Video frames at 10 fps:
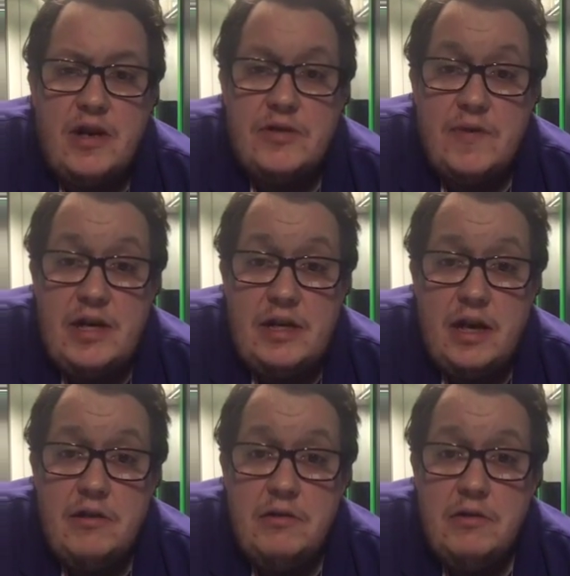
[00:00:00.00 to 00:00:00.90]

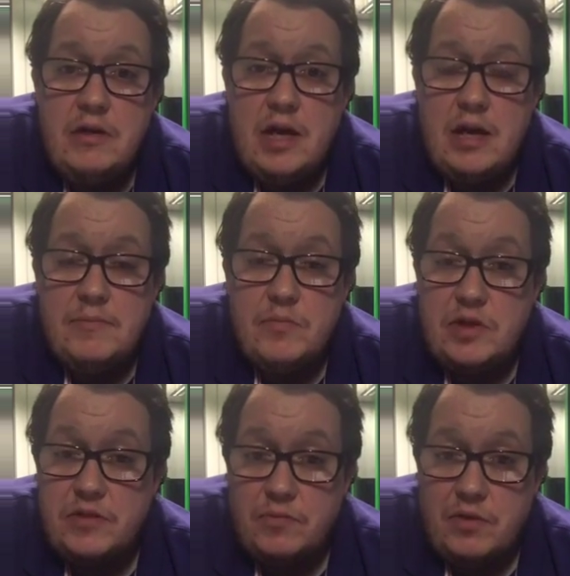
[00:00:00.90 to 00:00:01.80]
Radio,
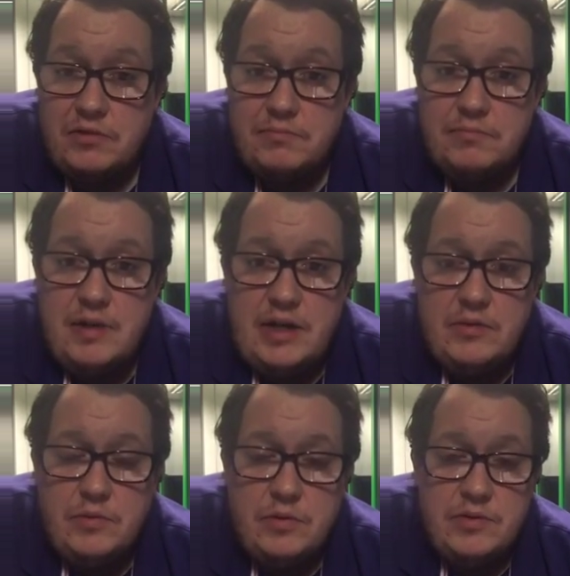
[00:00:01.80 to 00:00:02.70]
which have won many
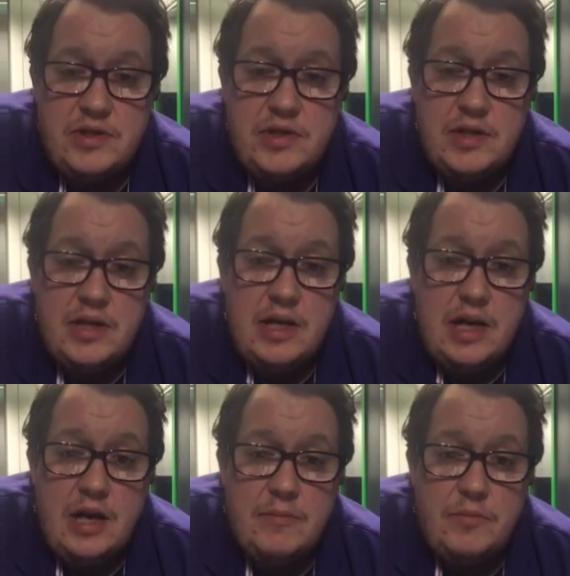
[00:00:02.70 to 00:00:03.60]
awards,
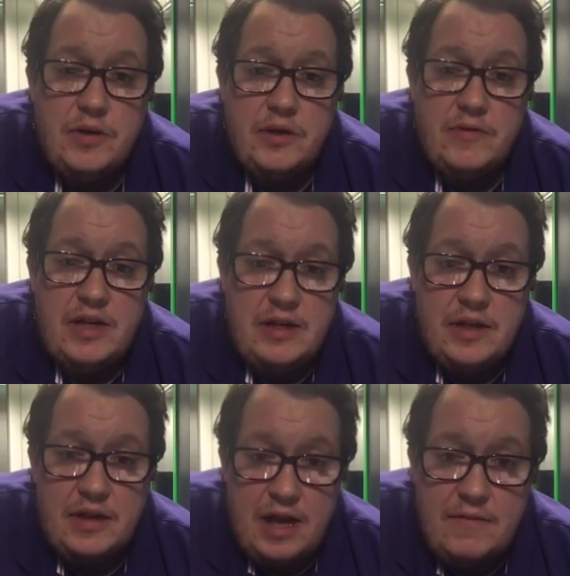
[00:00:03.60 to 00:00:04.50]
would agree that
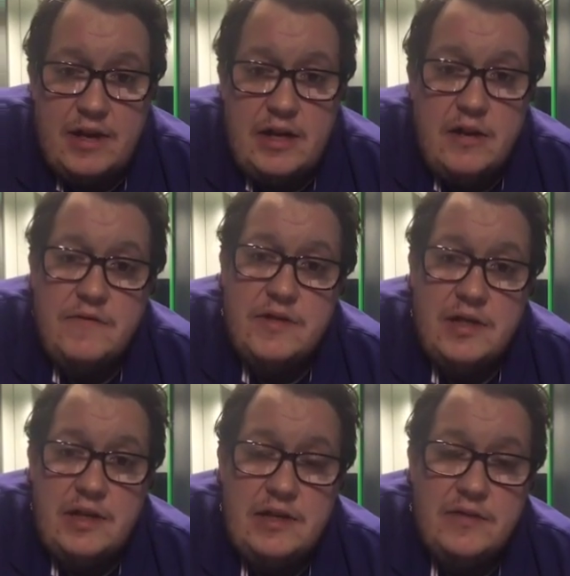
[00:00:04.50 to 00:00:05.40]
their radio
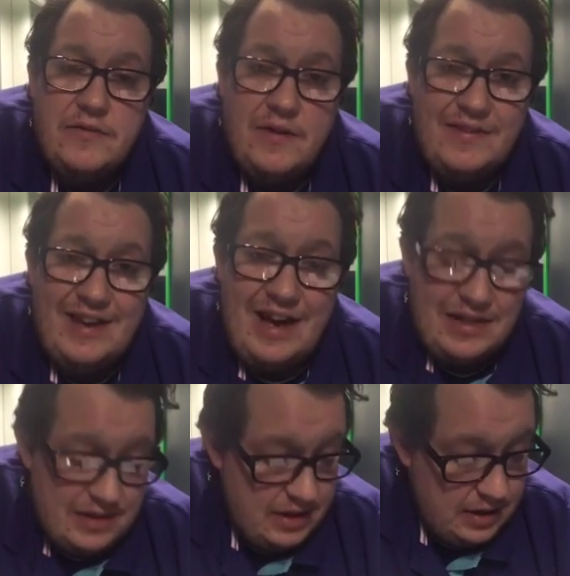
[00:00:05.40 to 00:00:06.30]
facilities are
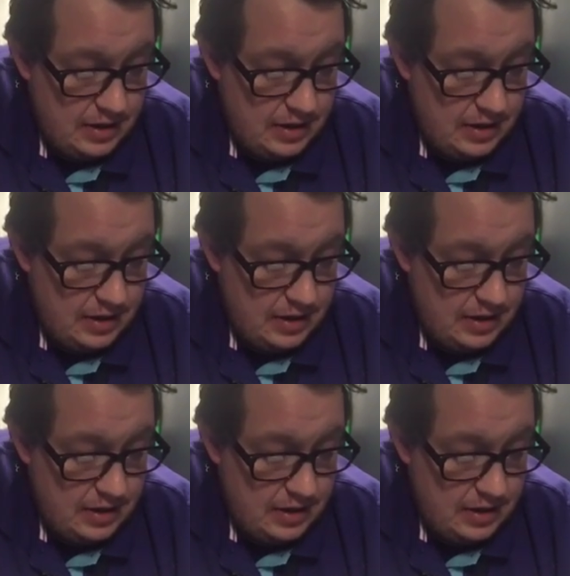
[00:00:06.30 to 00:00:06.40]
fantastic.